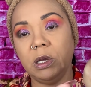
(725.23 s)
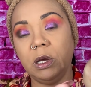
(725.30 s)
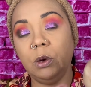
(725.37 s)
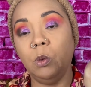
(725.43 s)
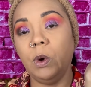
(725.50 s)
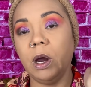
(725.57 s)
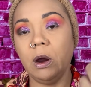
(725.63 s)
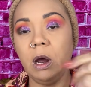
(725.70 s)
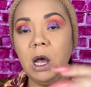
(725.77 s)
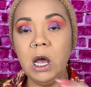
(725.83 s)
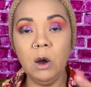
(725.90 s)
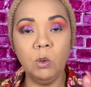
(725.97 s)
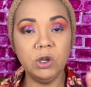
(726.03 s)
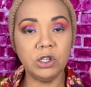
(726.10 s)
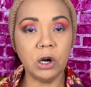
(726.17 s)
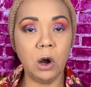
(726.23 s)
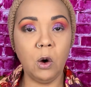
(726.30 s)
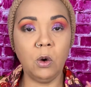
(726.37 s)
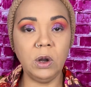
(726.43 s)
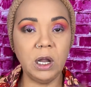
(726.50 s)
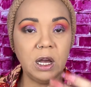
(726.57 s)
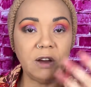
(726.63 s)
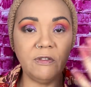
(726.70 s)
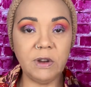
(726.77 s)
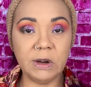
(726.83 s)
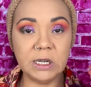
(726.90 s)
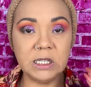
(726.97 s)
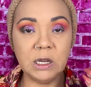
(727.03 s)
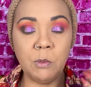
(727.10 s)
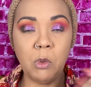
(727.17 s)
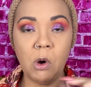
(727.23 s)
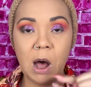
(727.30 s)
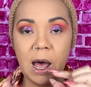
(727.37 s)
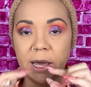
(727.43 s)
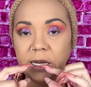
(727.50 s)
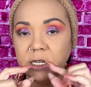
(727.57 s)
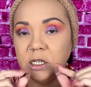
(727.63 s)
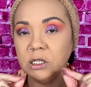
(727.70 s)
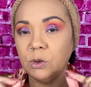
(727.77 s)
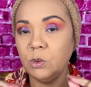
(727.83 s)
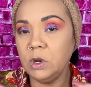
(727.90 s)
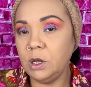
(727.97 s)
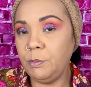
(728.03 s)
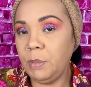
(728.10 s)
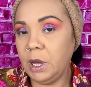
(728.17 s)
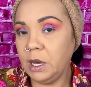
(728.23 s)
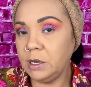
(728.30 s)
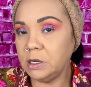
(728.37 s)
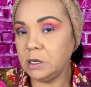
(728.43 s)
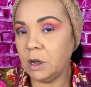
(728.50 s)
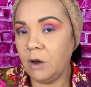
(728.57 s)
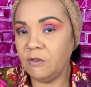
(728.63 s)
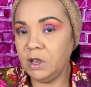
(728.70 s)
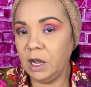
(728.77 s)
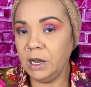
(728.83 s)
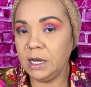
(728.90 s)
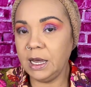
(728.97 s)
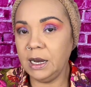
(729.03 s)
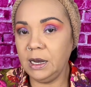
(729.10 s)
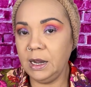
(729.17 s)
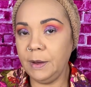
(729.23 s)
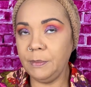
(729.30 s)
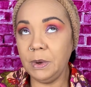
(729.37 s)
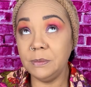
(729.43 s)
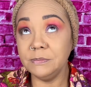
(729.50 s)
where with your whole look, a very simple eye and just a really pink, soft, delicate lip.